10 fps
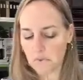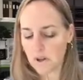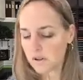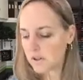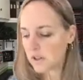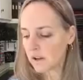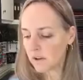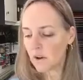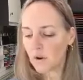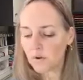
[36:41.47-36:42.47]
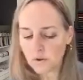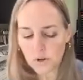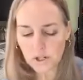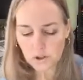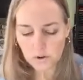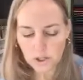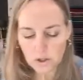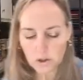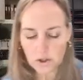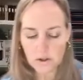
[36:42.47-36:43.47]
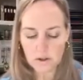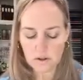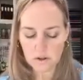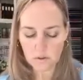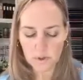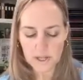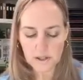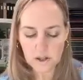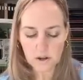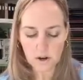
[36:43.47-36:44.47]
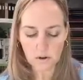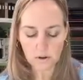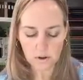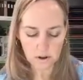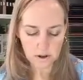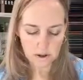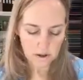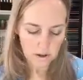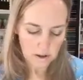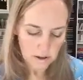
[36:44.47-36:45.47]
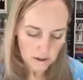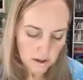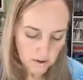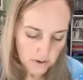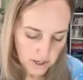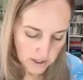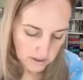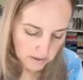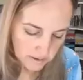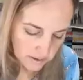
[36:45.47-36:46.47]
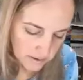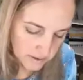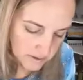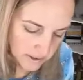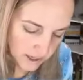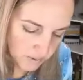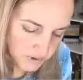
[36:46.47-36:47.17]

there's no trick to it. You just squeeze and you go. Okay, so now we're